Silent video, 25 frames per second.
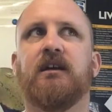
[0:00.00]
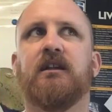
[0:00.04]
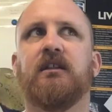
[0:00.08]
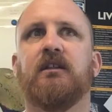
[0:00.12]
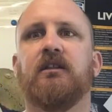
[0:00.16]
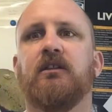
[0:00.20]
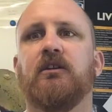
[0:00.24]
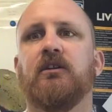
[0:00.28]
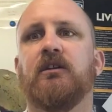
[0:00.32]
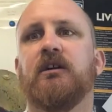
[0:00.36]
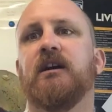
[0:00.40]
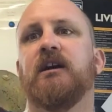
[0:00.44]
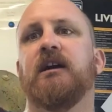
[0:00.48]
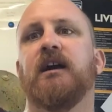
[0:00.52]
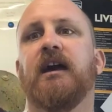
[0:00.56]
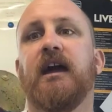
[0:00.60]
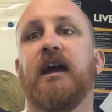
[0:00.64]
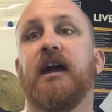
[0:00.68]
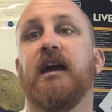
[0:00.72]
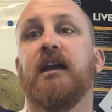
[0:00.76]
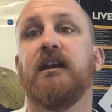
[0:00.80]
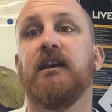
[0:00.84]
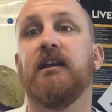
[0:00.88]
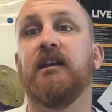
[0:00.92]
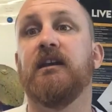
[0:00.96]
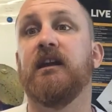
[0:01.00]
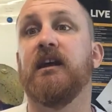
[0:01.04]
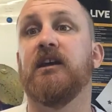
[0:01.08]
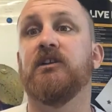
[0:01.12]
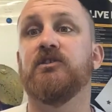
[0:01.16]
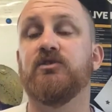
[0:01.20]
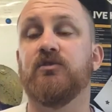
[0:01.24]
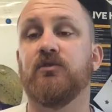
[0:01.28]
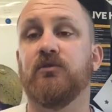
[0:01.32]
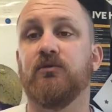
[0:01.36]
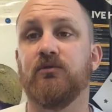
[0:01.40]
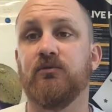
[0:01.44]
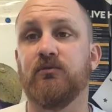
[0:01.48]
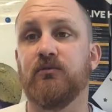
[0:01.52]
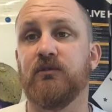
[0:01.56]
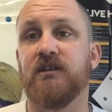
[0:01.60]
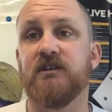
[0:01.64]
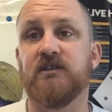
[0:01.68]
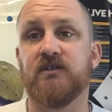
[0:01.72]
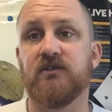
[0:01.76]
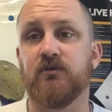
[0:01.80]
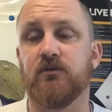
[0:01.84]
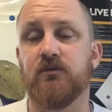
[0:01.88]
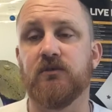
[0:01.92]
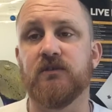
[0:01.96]
looking at natural
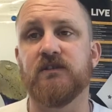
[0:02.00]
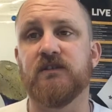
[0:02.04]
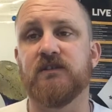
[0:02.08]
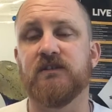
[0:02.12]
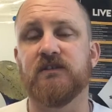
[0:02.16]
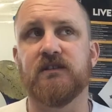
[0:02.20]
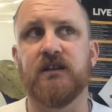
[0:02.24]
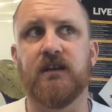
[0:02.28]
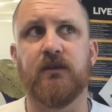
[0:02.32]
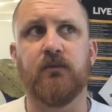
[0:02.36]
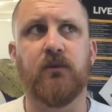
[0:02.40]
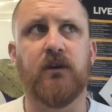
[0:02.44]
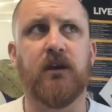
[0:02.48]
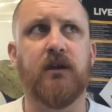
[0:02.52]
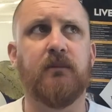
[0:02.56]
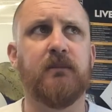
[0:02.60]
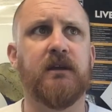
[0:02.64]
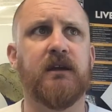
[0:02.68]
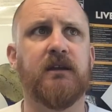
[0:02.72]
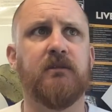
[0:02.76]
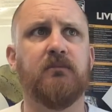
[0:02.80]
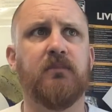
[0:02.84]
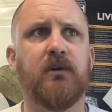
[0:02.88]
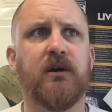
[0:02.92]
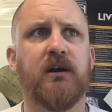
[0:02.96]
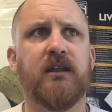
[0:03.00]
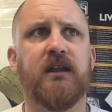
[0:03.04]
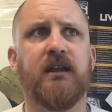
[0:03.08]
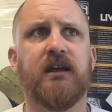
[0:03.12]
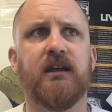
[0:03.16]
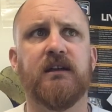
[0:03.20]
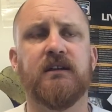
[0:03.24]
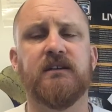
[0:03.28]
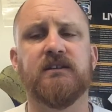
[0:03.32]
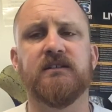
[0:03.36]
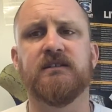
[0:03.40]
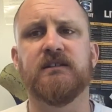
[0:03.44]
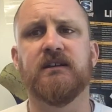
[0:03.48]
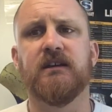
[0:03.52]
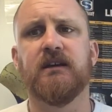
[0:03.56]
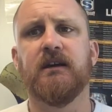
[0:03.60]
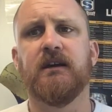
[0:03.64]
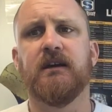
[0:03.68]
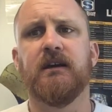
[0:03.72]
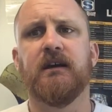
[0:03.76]
resources, and what I mean by that is